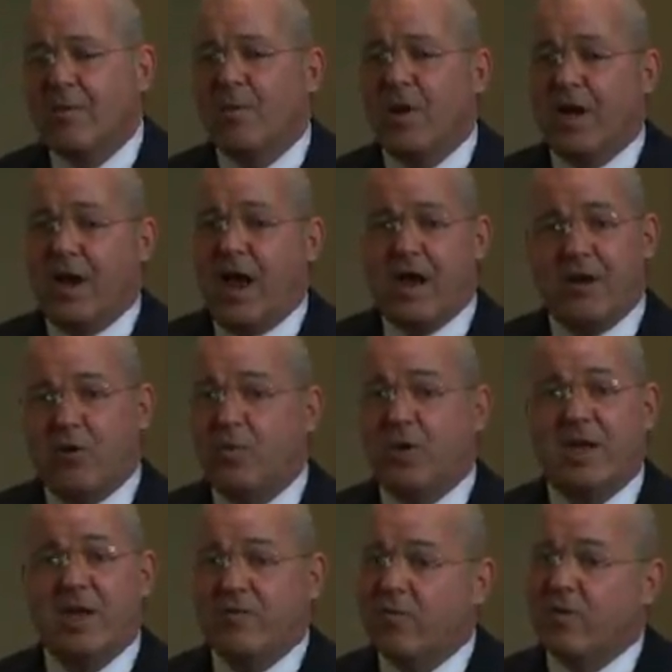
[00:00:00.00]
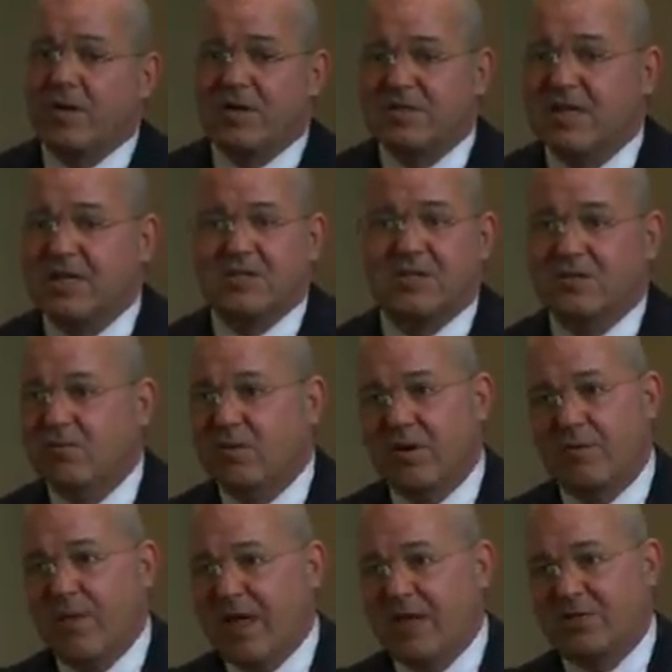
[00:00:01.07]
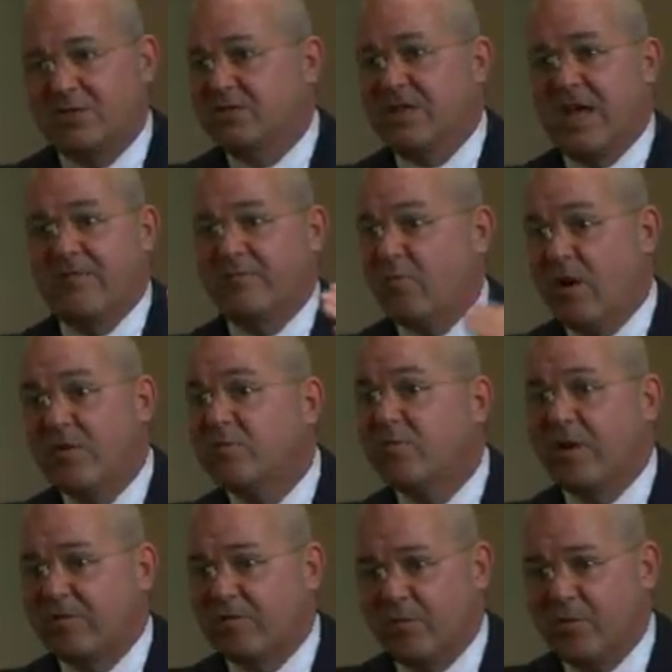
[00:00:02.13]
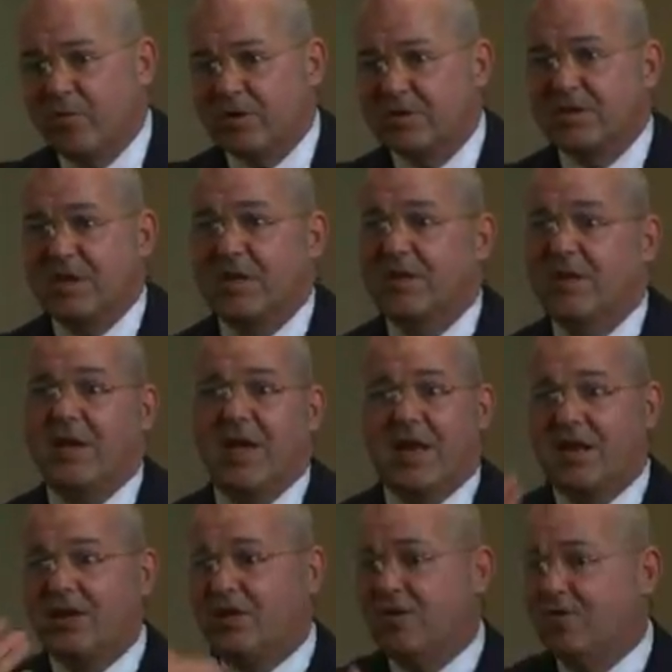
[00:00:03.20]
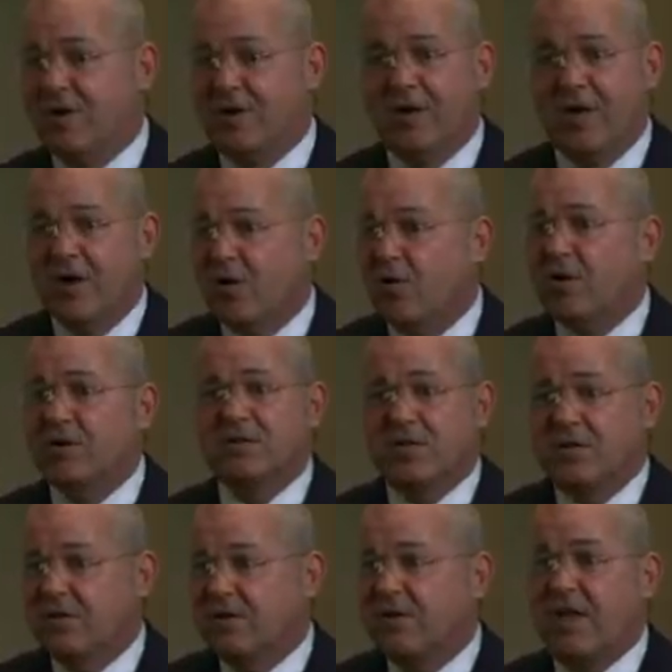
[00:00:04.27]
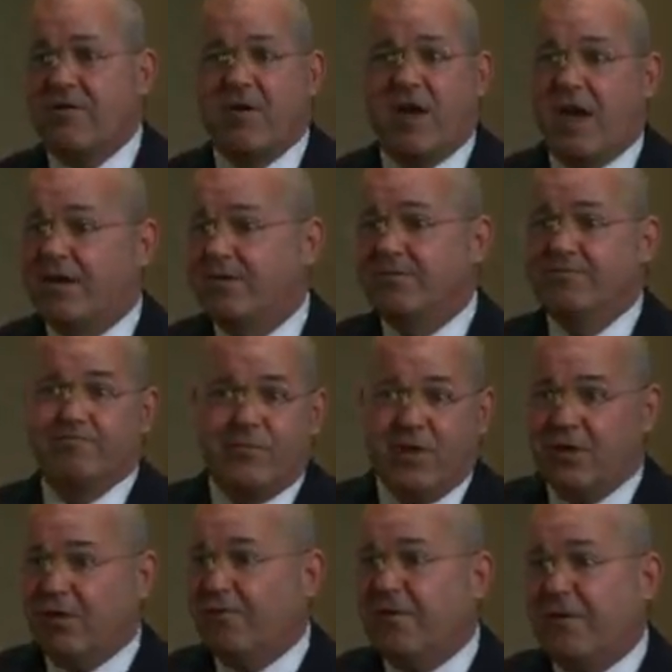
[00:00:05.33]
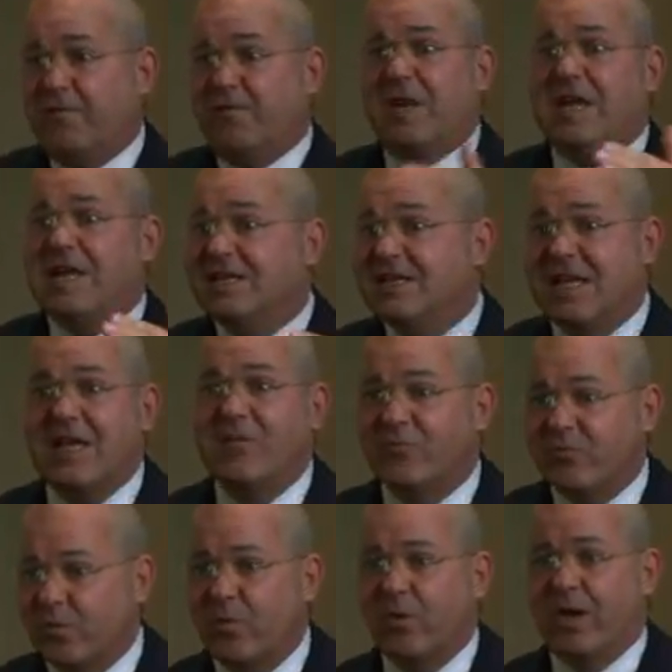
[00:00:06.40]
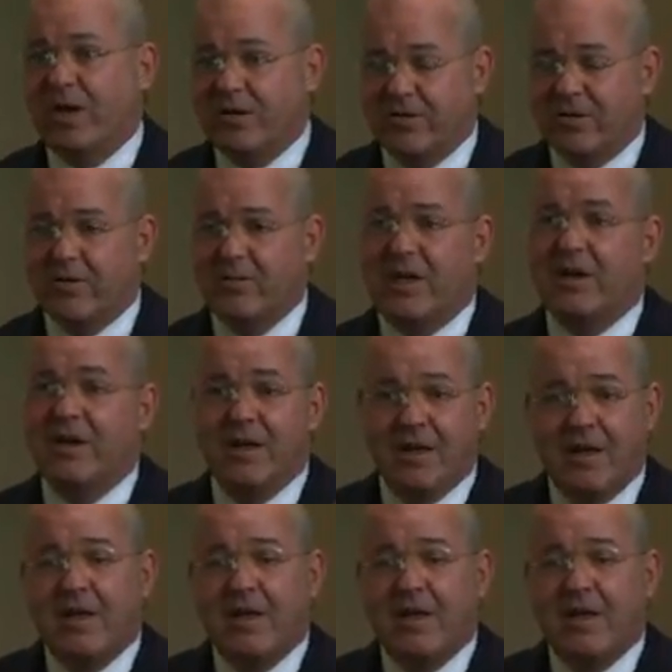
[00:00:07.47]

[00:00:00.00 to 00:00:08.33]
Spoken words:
But I know plenty of organizations where managers have 12 direct reports, and you get into a call center and they've got 15 teams reporting to them, and